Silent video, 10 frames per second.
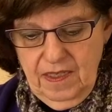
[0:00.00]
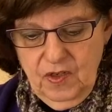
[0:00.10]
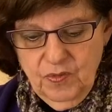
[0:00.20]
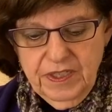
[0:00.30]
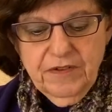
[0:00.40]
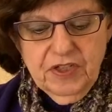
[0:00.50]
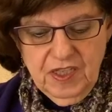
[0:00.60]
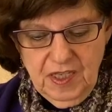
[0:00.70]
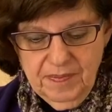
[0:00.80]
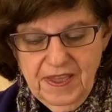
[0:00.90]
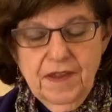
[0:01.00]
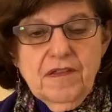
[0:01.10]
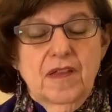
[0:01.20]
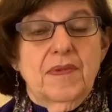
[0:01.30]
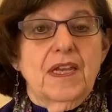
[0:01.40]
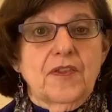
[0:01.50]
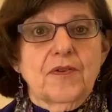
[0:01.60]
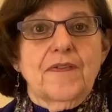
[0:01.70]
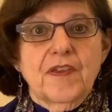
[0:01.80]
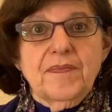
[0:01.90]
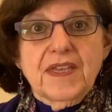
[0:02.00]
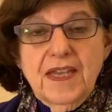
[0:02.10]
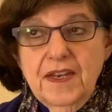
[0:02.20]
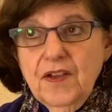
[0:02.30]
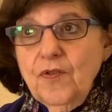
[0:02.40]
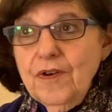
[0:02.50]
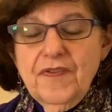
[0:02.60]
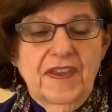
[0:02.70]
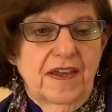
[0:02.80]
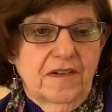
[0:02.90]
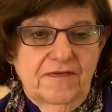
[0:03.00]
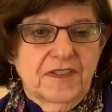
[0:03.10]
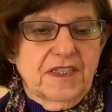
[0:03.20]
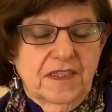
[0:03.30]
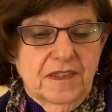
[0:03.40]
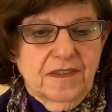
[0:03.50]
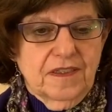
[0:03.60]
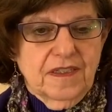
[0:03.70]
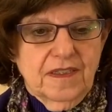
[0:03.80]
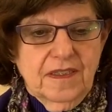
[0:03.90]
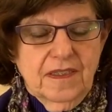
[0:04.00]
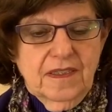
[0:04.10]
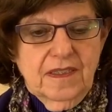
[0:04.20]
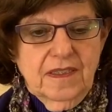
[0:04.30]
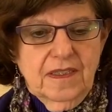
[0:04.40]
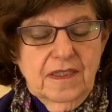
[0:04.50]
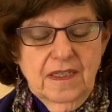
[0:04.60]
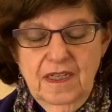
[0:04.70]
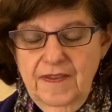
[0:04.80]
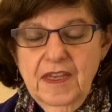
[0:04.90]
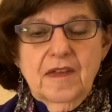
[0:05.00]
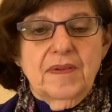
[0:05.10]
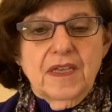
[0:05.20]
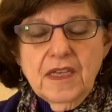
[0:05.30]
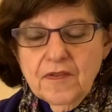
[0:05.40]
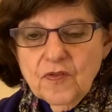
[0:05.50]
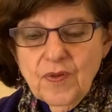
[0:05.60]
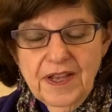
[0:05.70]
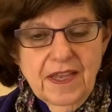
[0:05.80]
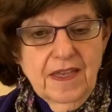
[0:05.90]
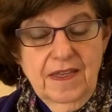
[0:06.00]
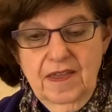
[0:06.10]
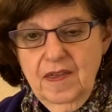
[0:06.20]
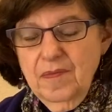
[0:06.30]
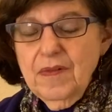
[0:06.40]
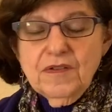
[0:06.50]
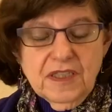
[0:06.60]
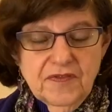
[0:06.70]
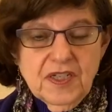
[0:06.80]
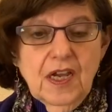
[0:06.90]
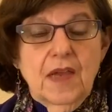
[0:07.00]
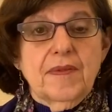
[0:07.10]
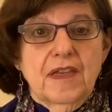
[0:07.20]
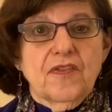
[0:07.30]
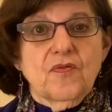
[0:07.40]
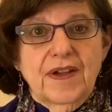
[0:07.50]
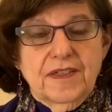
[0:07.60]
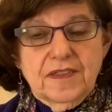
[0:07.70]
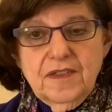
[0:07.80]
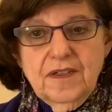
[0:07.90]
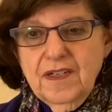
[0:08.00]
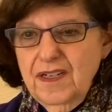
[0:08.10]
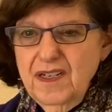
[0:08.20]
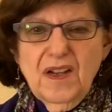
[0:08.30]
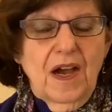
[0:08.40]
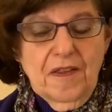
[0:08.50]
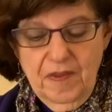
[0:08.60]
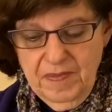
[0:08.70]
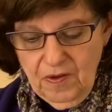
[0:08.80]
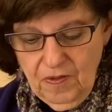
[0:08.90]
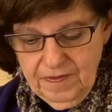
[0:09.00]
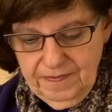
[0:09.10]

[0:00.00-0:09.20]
We usually place them either at the beginning or at the end of the sentence. They can be either way. Most of the time, either way is good, not in the middle.